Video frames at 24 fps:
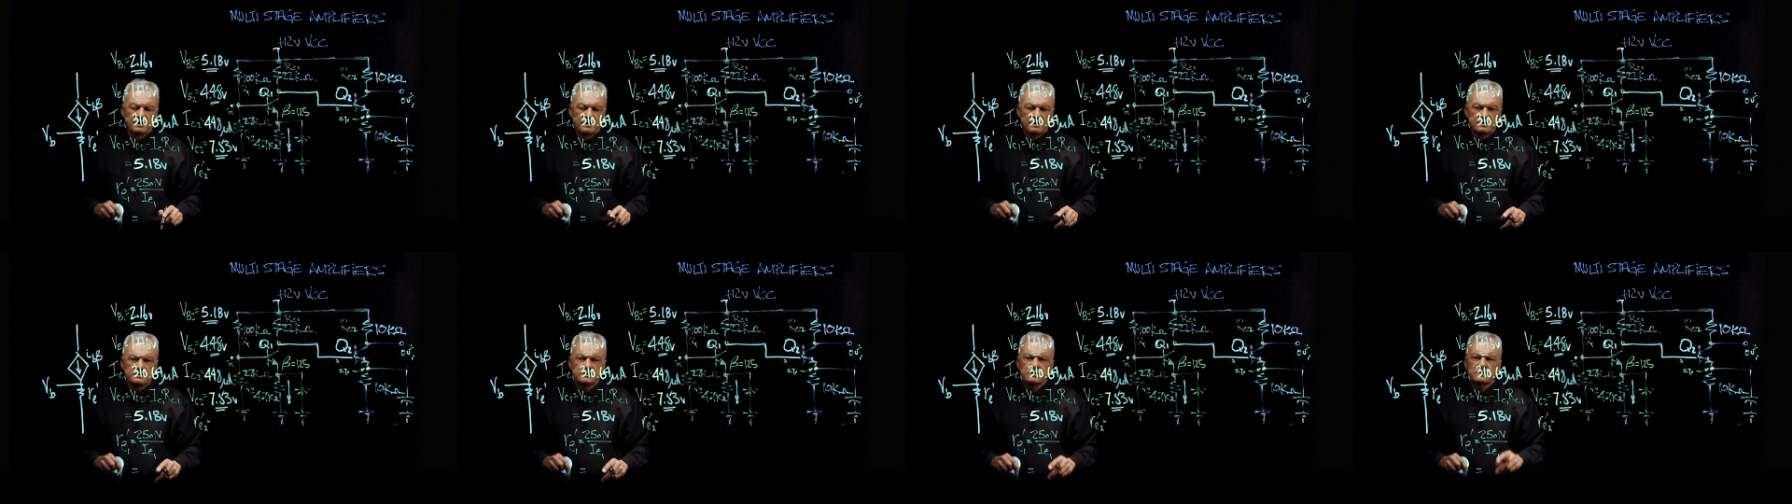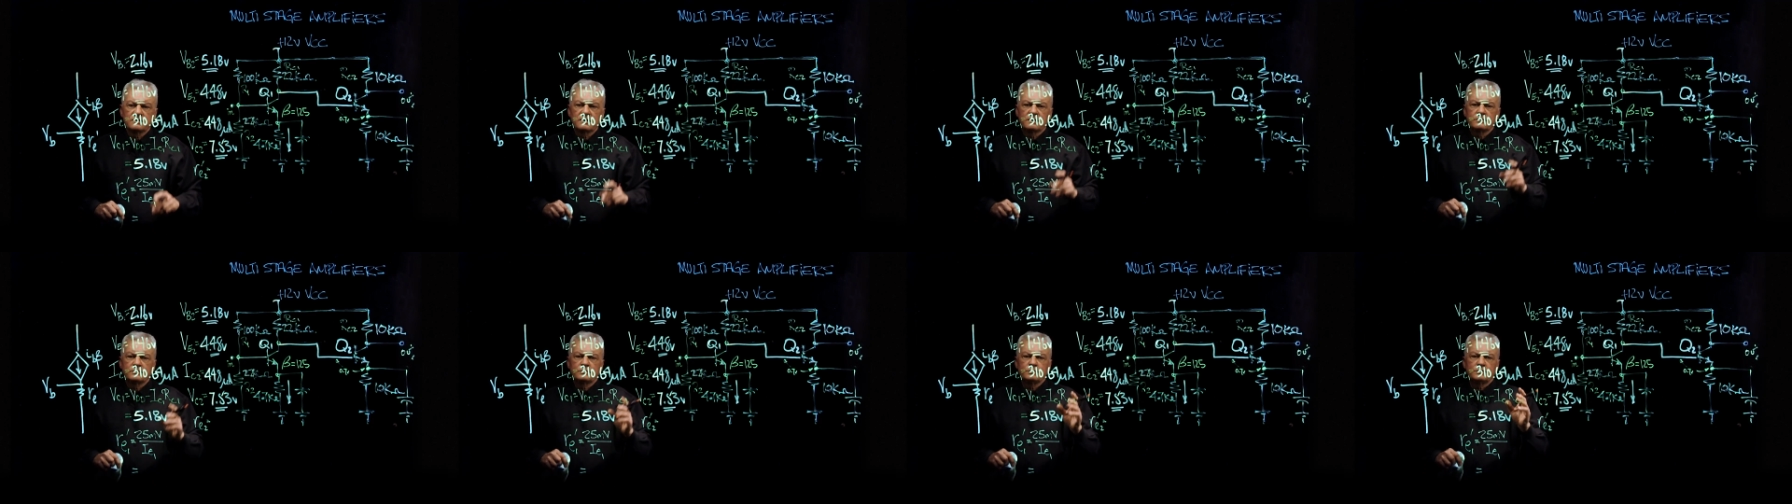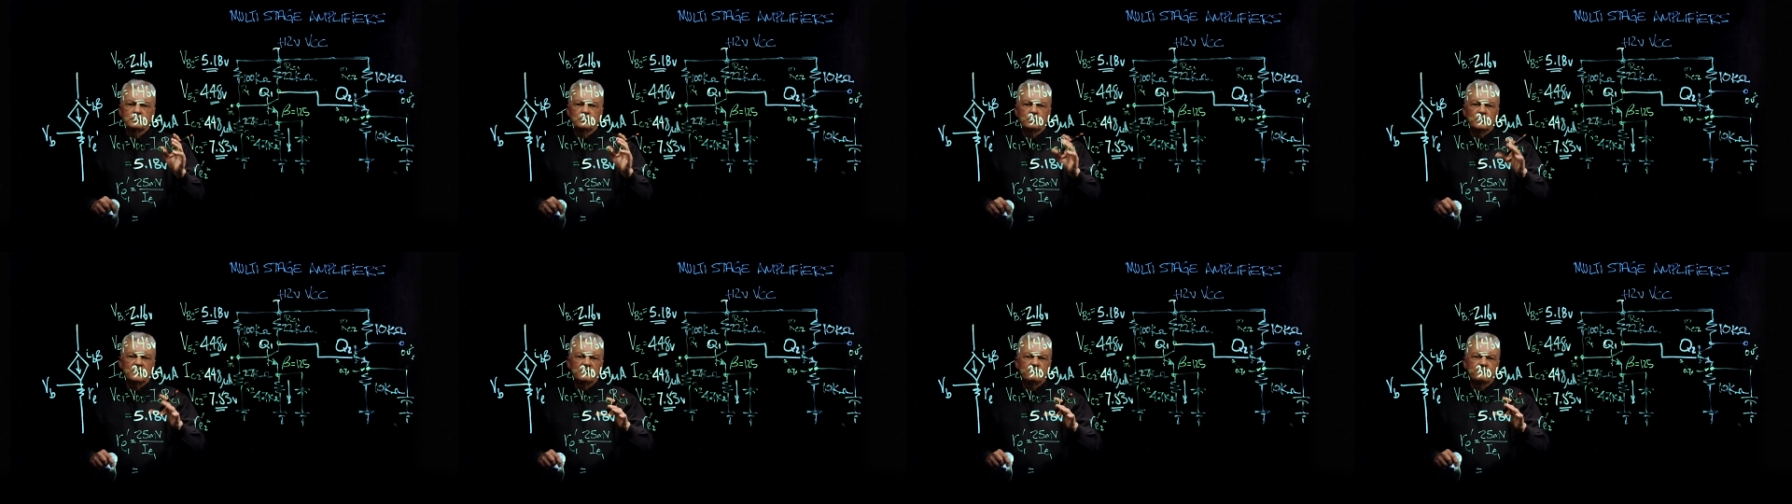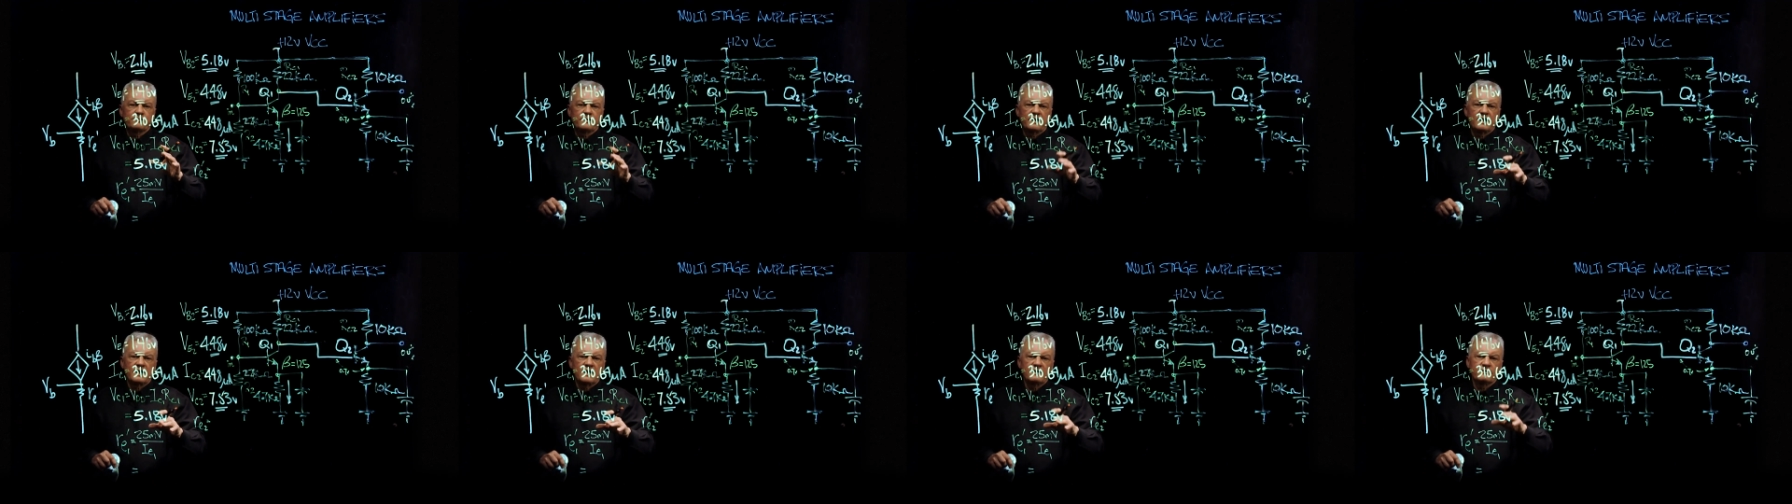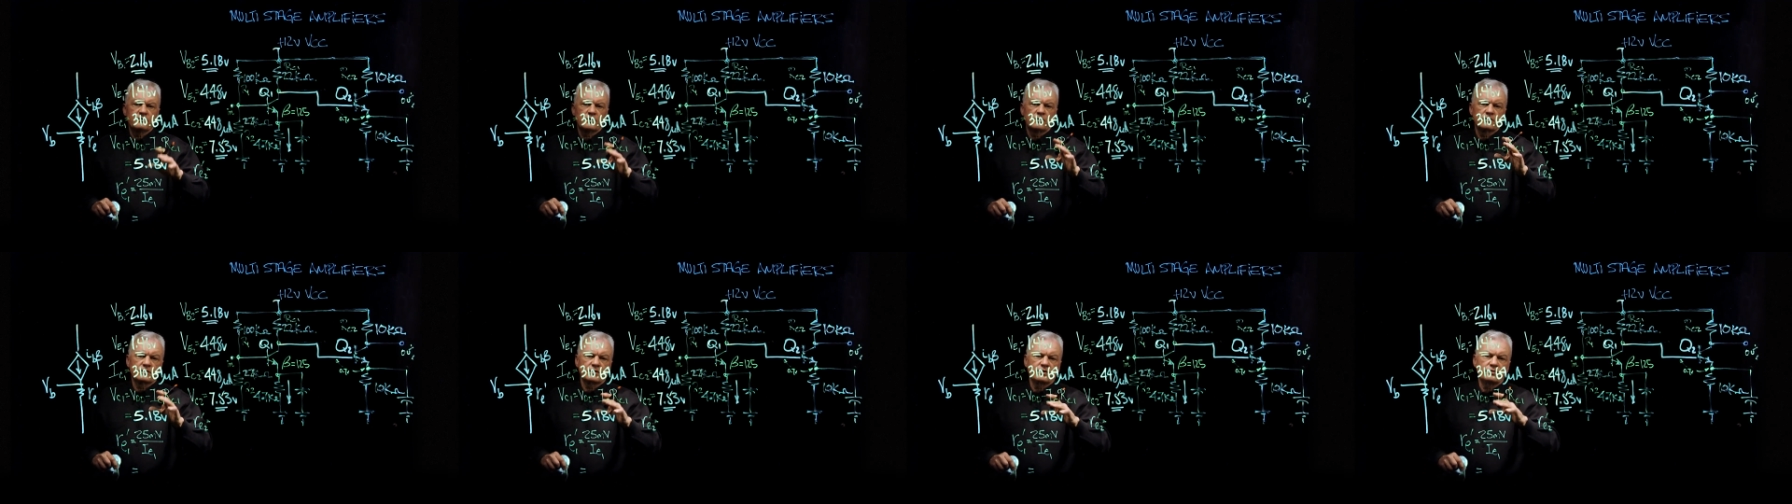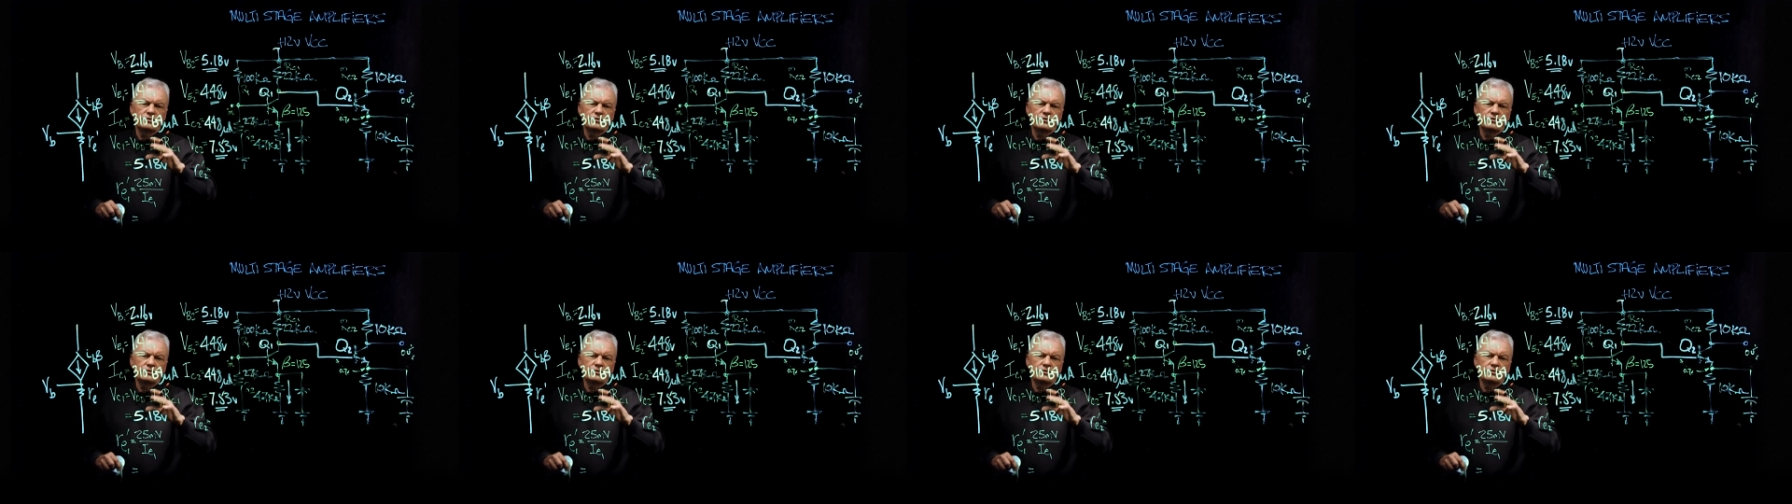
So that would be 25 over